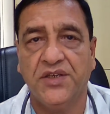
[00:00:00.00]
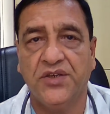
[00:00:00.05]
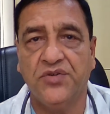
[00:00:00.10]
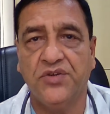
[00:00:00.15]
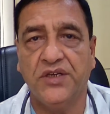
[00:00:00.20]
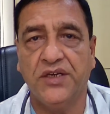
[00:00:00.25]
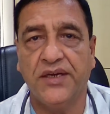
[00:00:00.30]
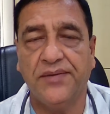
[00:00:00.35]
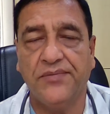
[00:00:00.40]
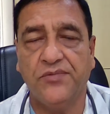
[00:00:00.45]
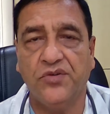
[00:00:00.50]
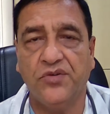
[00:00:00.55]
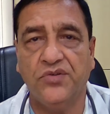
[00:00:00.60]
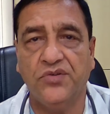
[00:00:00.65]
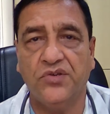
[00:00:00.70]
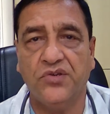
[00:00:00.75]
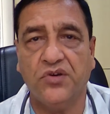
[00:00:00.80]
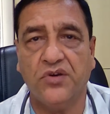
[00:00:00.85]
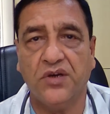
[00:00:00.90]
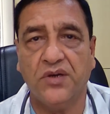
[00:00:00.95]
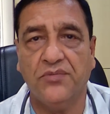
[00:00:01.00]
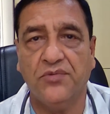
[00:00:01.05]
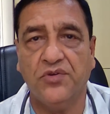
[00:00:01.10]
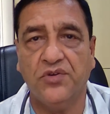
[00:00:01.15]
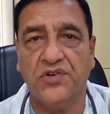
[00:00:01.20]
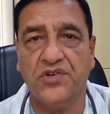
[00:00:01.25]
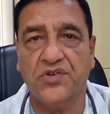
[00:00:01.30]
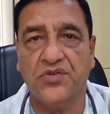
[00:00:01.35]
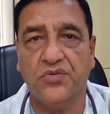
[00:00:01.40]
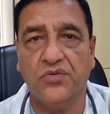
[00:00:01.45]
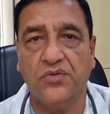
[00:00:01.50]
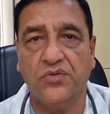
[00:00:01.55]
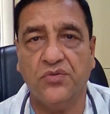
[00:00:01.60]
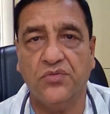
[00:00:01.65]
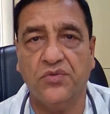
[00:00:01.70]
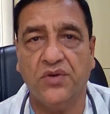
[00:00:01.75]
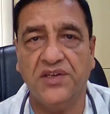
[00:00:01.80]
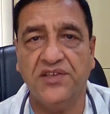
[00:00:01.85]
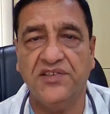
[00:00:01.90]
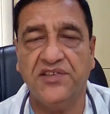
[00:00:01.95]
Today I am going to talk about stroke.
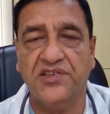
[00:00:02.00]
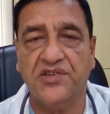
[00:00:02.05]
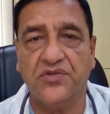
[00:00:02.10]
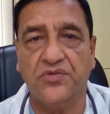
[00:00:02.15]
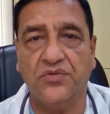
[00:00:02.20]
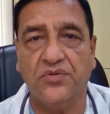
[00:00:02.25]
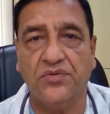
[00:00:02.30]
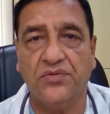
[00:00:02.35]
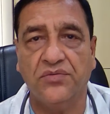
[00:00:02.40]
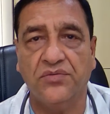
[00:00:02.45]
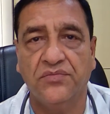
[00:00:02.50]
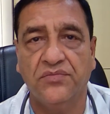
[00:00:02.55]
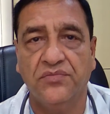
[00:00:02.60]
What is stroke?